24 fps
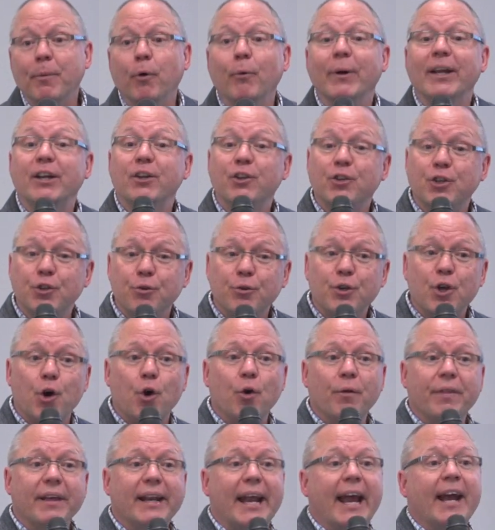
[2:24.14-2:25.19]
But we do
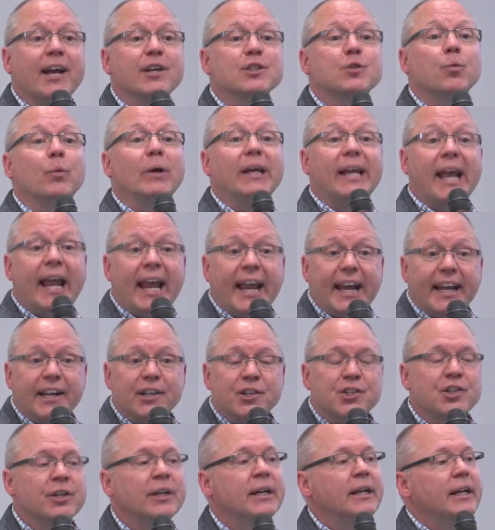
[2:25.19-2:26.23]
know that as we
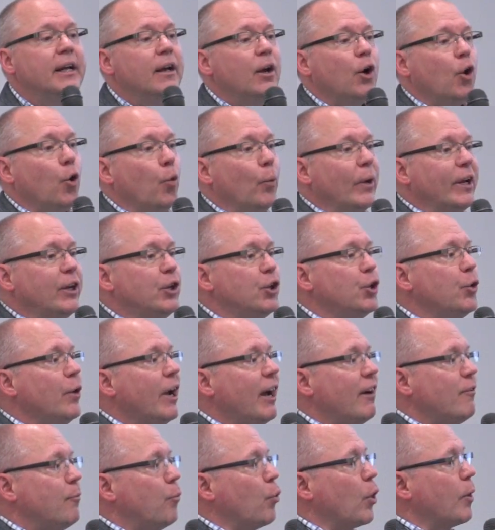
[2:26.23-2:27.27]
age, we do
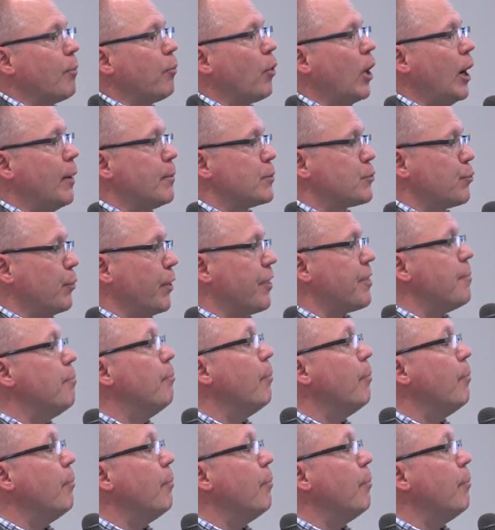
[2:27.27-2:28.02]
have more problems with